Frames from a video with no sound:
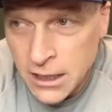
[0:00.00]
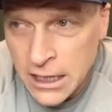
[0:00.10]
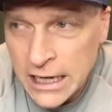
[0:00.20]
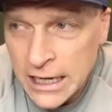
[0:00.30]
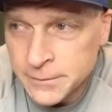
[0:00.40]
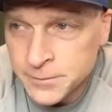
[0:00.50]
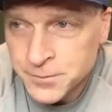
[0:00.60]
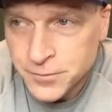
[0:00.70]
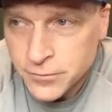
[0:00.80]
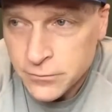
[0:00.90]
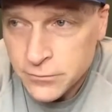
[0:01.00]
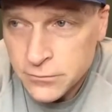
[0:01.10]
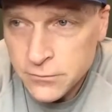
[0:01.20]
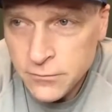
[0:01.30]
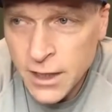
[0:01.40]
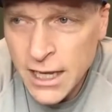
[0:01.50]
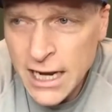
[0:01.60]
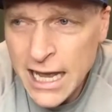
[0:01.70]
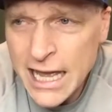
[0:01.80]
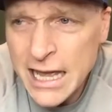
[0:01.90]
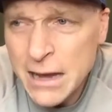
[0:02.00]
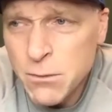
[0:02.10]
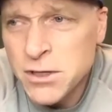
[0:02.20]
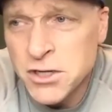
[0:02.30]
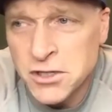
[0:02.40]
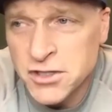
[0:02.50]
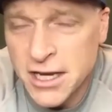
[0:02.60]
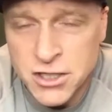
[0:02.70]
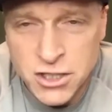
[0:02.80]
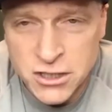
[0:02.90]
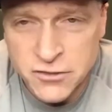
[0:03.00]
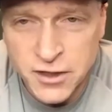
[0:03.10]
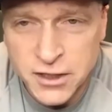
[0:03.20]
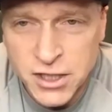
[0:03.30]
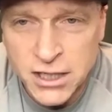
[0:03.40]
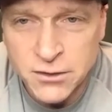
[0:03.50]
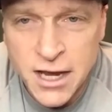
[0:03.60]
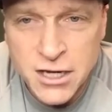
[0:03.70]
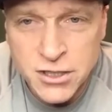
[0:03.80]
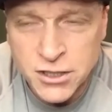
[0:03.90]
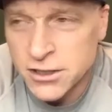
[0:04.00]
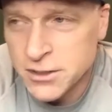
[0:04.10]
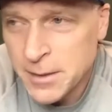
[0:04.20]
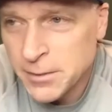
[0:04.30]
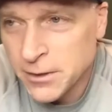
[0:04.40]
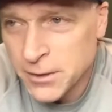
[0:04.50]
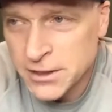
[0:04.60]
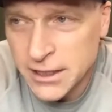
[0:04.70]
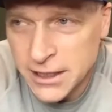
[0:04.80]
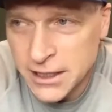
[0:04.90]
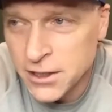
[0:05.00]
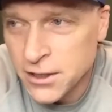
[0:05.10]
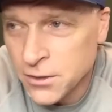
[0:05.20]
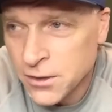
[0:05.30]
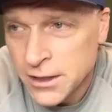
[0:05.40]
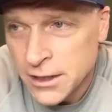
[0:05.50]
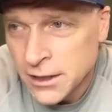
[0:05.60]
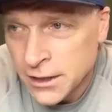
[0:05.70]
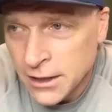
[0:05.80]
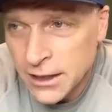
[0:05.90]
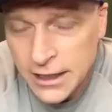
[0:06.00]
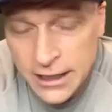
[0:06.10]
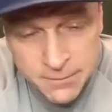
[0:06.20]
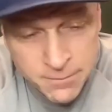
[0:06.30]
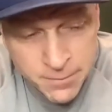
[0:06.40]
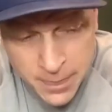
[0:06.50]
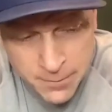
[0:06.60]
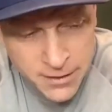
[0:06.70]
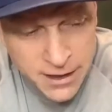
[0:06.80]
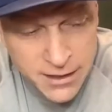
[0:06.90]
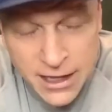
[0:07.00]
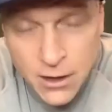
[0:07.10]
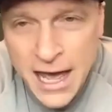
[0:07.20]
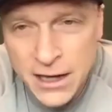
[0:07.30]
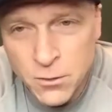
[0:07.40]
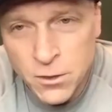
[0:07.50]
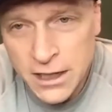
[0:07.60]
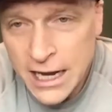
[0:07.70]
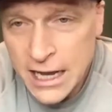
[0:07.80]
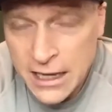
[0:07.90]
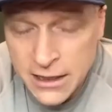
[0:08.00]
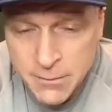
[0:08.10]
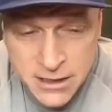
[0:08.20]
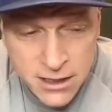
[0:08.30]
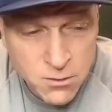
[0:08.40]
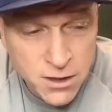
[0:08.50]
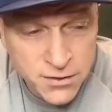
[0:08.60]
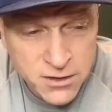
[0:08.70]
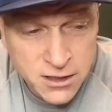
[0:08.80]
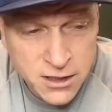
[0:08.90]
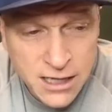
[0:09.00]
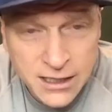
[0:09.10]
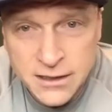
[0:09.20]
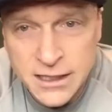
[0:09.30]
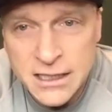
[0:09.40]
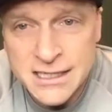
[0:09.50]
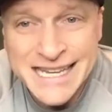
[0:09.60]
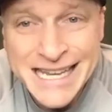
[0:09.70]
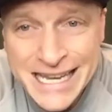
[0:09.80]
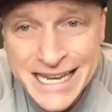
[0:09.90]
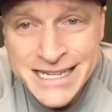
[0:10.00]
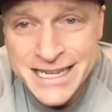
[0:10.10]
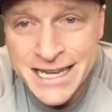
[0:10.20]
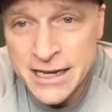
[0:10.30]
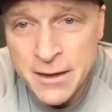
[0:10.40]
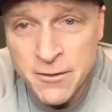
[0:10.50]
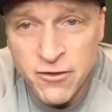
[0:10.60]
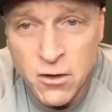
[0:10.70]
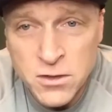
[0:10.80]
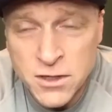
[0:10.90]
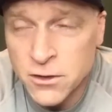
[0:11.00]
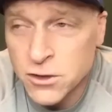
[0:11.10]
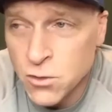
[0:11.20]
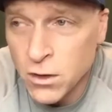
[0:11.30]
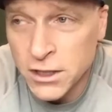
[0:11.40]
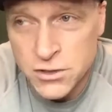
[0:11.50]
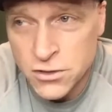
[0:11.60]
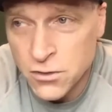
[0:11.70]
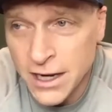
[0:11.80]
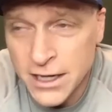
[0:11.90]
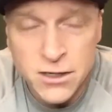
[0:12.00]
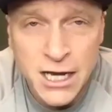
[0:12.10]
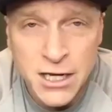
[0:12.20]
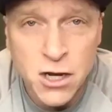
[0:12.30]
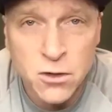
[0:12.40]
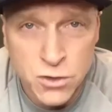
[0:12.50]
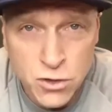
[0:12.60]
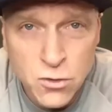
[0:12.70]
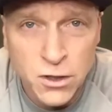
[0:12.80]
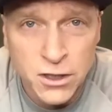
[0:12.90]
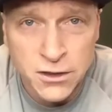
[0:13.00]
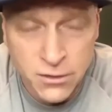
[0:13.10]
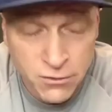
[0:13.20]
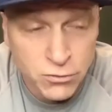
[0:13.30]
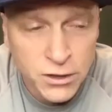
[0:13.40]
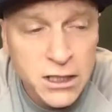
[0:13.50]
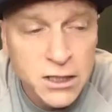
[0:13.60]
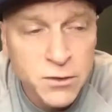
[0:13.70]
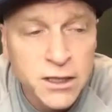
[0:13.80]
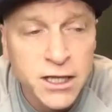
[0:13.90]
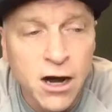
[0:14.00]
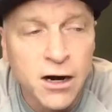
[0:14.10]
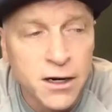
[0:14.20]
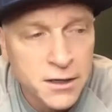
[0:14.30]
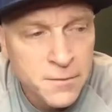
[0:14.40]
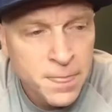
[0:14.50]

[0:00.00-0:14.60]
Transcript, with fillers: Um, and I, I wouldn't just say just for your generation because people are always like, you know, um, they, they don't know how to work. I, I, let me tell you what, there's a lot of teens and, and folks in their 20s who I, I know do work really, really hard.